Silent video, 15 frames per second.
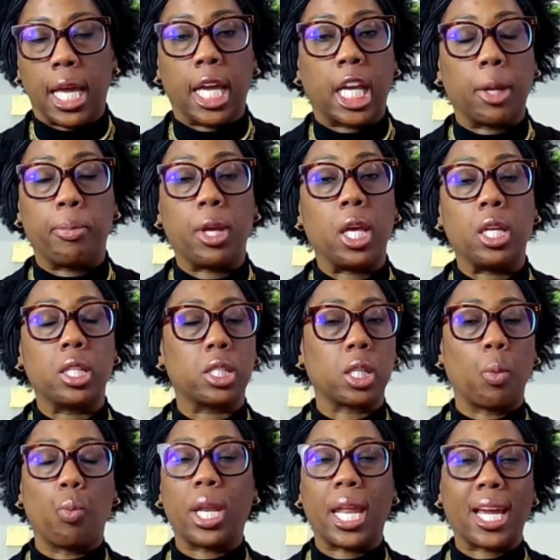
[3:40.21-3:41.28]
It could be
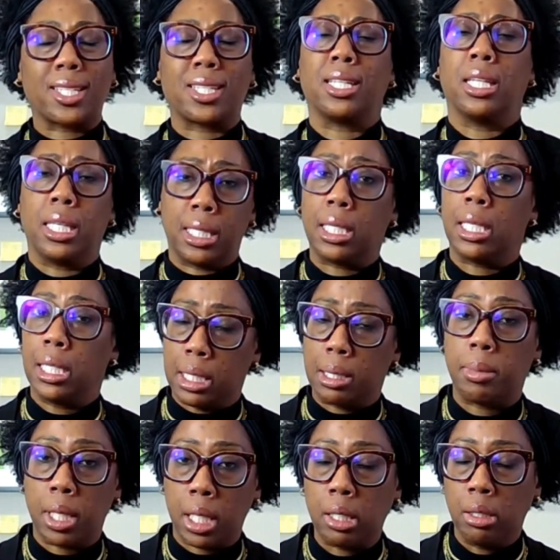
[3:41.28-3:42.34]
someone actually listening
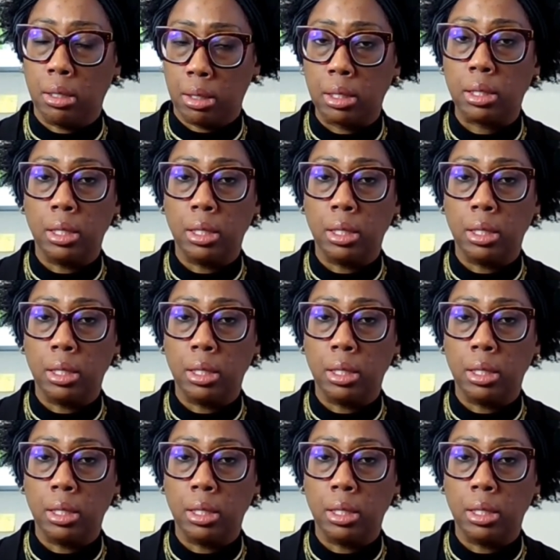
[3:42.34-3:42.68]
to me.